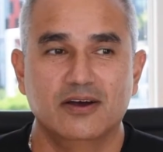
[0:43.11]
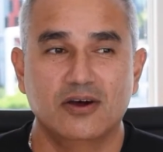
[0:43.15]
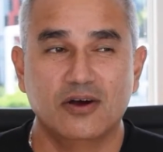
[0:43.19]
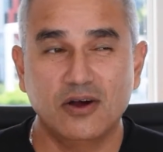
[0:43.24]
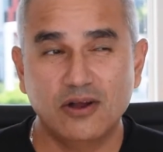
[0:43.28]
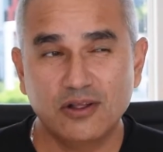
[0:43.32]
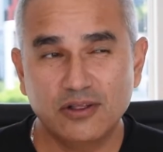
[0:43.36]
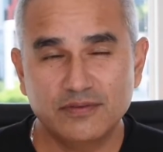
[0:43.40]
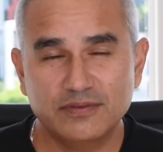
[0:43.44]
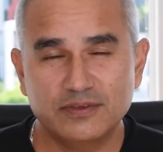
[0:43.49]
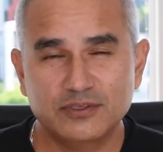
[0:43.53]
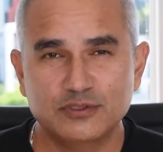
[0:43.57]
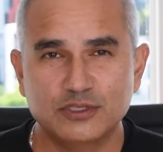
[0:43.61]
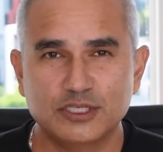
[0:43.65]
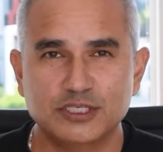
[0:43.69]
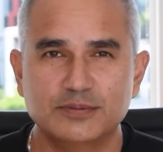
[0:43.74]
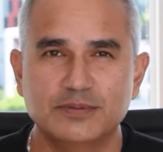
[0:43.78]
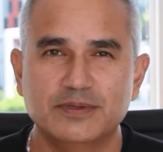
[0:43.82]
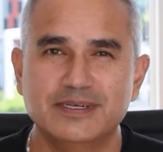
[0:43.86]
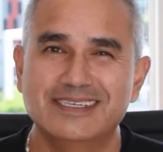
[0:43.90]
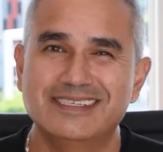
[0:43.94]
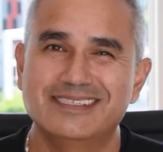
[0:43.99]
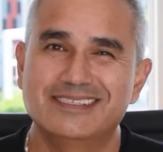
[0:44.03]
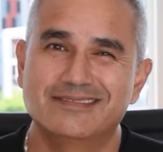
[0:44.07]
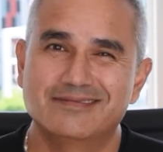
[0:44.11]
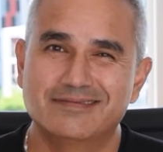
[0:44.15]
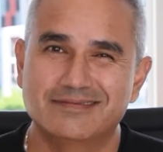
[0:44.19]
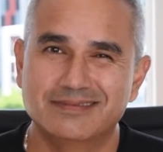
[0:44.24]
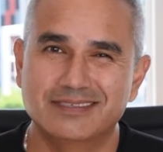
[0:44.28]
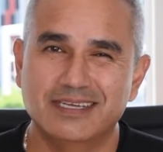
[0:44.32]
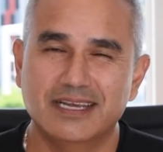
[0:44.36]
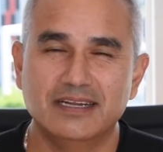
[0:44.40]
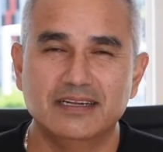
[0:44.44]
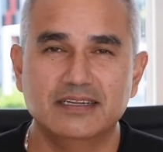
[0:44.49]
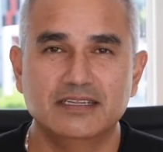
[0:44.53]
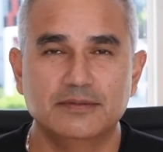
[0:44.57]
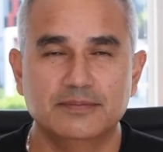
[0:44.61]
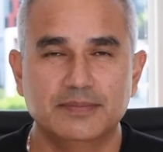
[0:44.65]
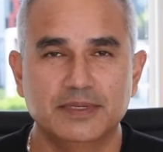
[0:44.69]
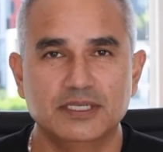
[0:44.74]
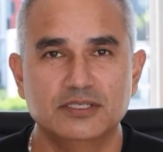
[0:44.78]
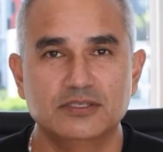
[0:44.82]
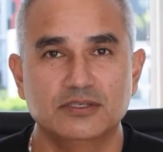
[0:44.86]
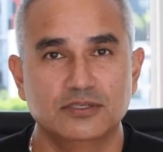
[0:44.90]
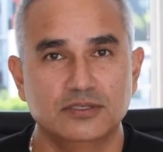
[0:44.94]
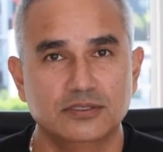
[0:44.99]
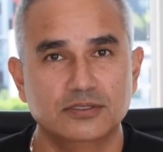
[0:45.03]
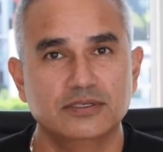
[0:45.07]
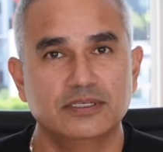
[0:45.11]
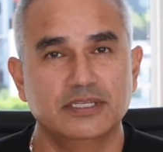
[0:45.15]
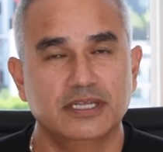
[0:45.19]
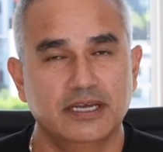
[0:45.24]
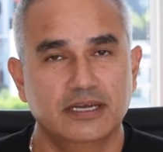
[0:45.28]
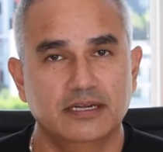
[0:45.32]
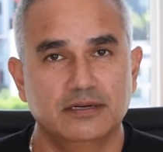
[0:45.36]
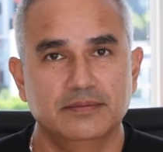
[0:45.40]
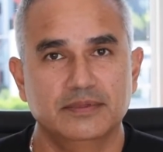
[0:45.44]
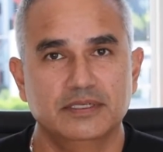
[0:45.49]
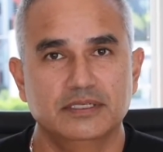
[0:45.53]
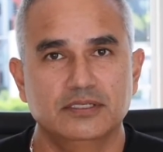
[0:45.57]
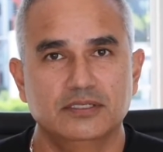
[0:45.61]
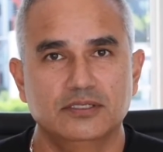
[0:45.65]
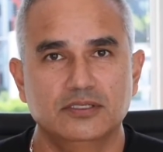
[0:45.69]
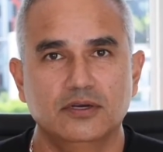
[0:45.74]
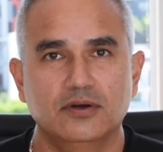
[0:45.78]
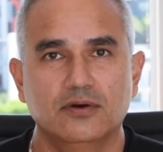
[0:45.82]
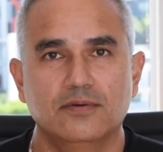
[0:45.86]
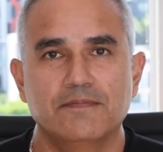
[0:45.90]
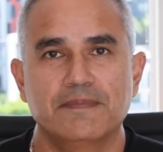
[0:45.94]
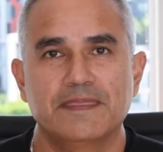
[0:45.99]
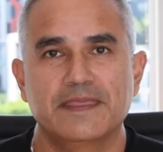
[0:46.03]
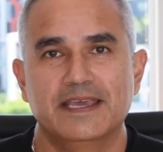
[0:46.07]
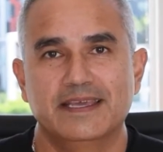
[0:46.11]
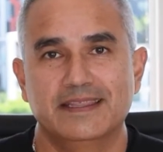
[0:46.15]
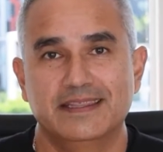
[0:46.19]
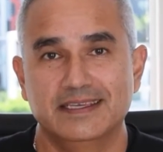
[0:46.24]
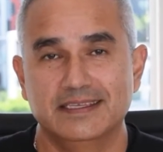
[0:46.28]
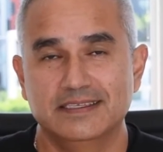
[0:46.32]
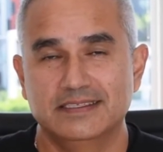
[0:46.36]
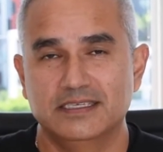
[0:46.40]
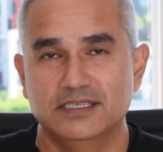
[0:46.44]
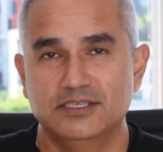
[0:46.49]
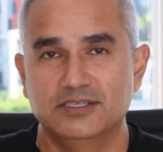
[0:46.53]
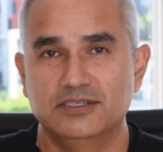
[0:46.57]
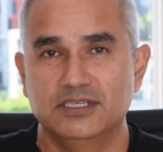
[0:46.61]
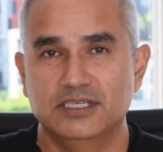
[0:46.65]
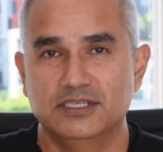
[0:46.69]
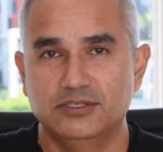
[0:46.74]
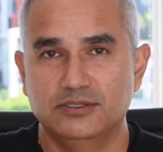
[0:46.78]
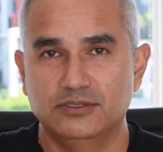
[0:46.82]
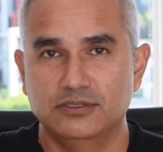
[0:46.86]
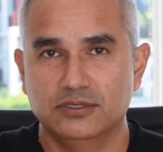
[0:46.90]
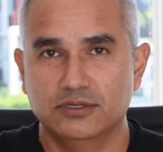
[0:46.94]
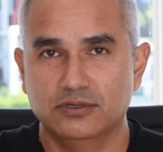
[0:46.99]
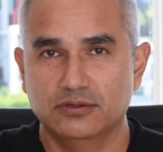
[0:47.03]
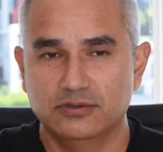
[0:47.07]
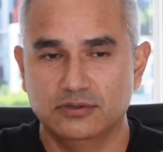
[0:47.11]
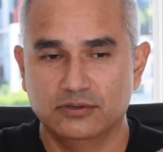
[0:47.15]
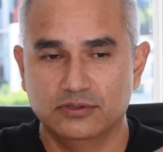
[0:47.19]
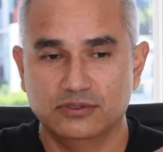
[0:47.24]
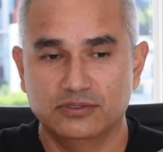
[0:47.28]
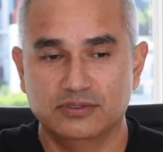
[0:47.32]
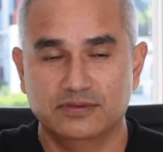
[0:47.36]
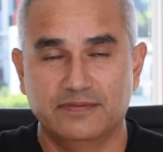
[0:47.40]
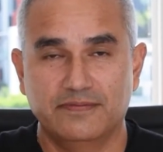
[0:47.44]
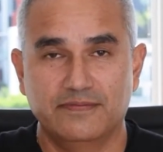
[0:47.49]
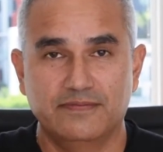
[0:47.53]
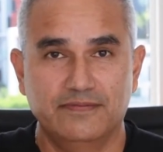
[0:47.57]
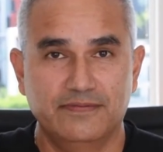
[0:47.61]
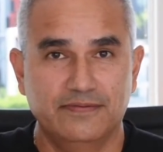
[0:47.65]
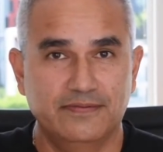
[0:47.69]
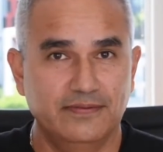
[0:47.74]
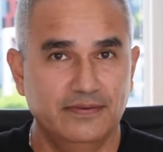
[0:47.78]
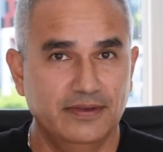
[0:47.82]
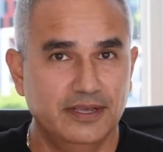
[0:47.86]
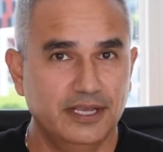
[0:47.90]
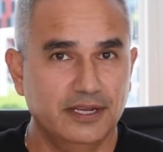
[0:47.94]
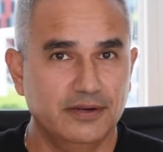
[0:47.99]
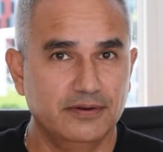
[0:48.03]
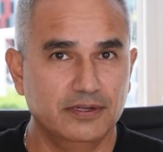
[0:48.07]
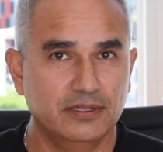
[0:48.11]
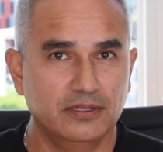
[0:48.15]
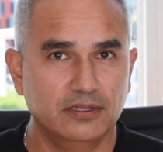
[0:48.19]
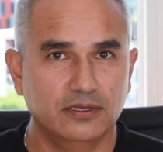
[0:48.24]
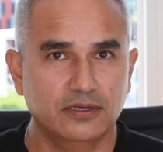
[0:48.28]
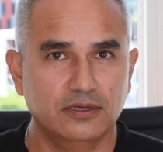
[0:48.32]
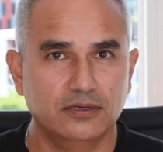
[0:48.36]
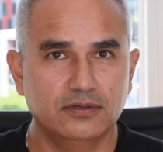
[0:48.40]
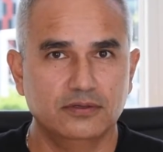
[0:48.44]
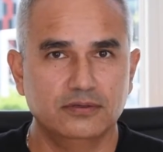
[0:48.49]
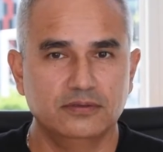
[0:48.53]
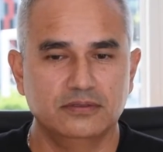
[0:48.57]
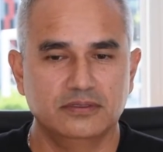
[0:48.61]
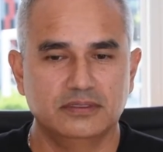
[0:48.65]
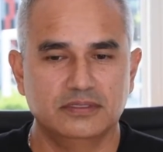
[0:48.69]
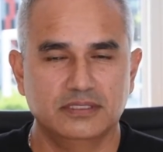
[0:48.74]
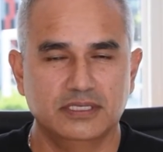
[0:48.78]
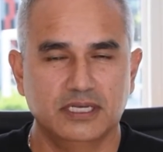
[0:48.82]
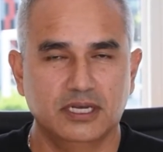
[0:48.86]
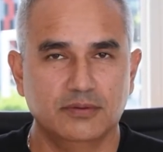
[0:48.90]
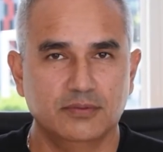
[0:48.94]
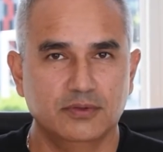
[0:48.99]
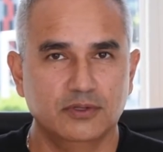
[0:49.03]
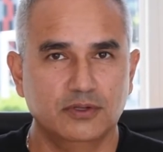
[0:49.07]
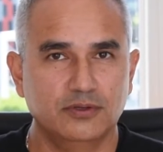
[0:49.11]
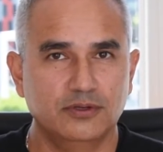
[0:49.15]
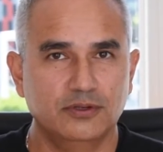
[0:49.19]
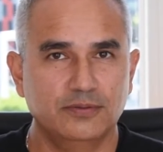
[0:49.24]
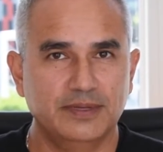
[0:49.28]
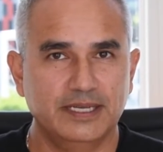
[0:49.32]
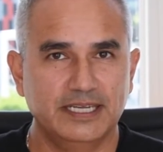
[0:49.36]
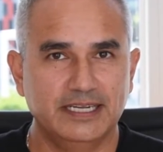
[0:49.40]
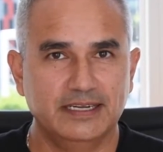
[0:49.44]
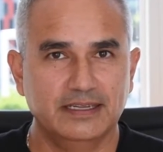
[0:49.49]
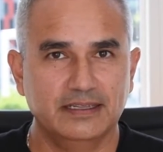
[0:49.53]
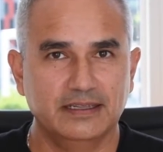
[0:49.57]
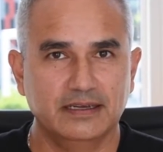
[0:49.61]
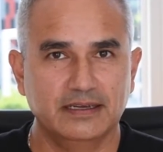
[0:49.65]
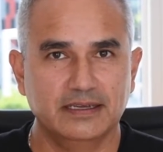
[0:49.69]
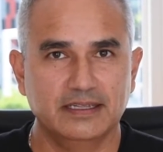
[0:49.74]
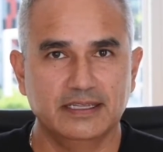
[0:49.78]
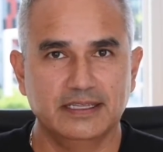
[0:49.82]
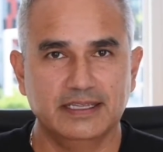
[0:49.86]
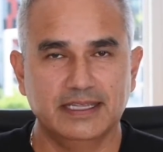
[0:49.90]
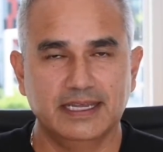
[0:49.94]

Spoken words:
All of the stretch marks kind of depends on your anatomy. So the incision, as you know, goes very low down below your painting line, and